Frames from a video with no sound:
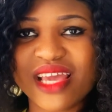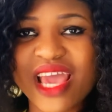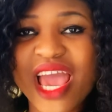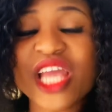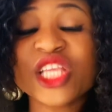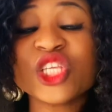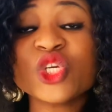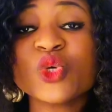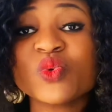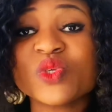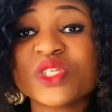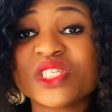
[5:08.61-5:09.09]

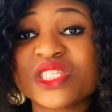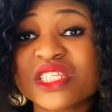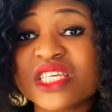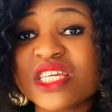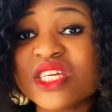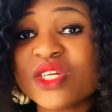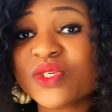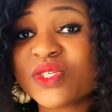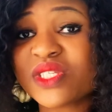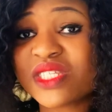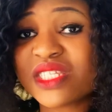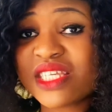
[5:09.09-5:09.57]
and you will
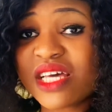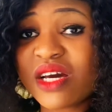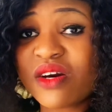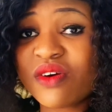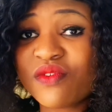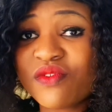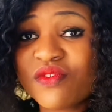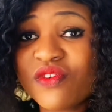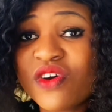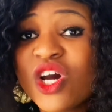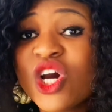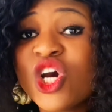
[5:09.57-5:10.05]
see
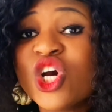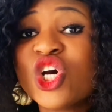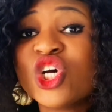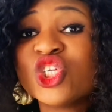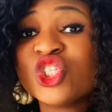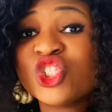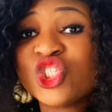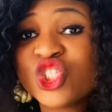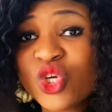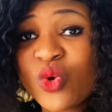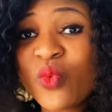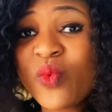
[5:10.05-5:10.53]
yourself
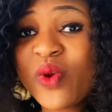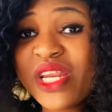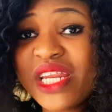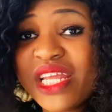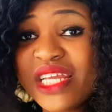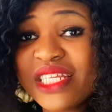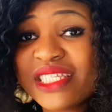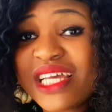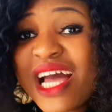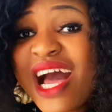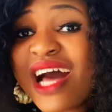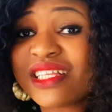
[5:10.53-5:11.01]
doing it